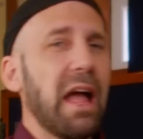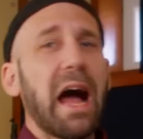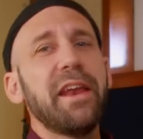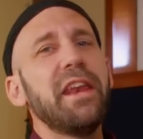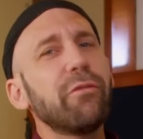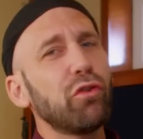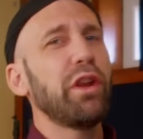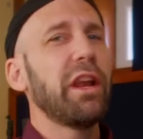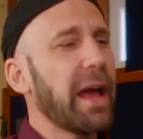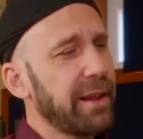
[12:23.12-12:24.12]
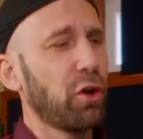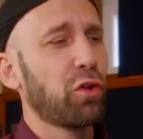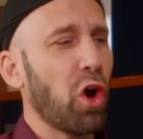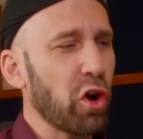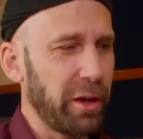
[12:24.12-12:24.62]
I never really liked
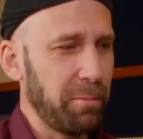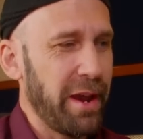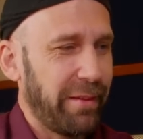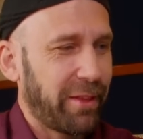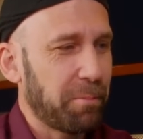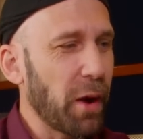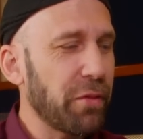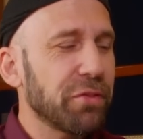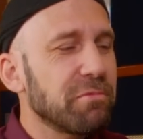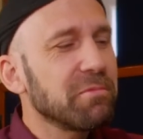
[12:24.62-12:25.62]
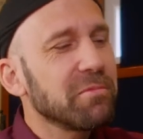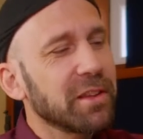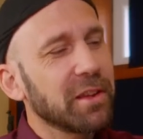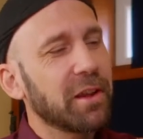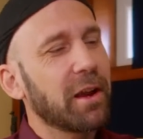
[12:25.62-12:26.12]
those honky mids, but
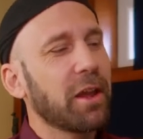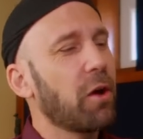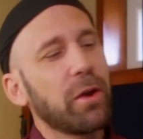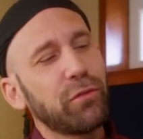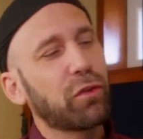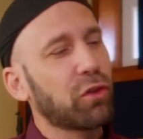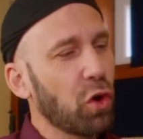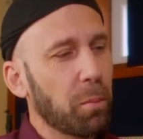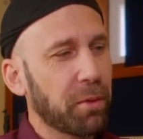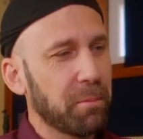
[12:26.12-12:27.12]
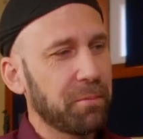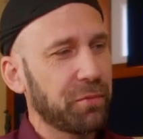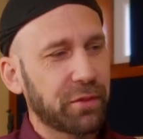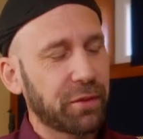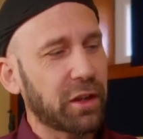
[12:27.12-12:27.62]
you know, if you scoop
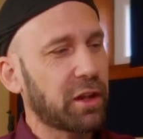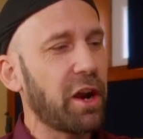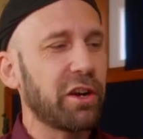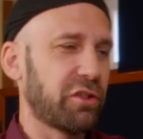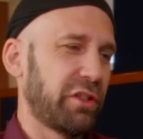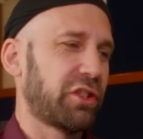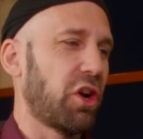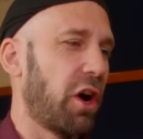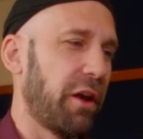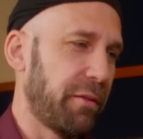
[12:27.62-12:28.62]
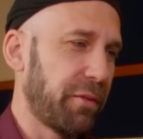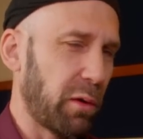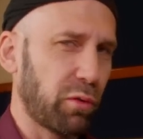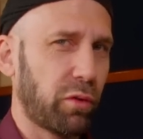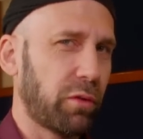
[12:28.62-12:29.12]
them, the character is gone. That
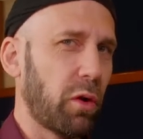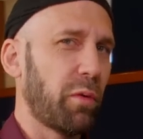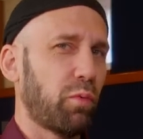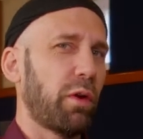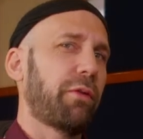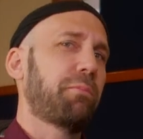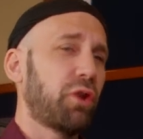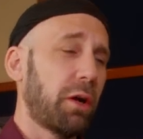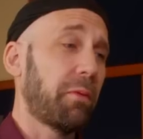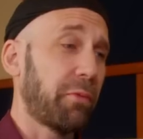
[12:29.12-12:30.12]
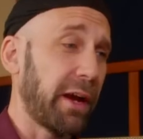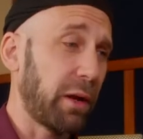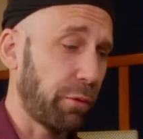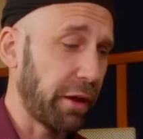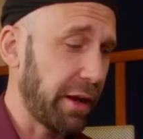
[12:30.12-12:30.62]
was always one of the problems I
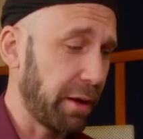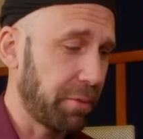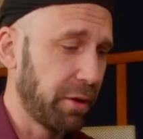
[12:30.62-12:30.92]
had with that amp.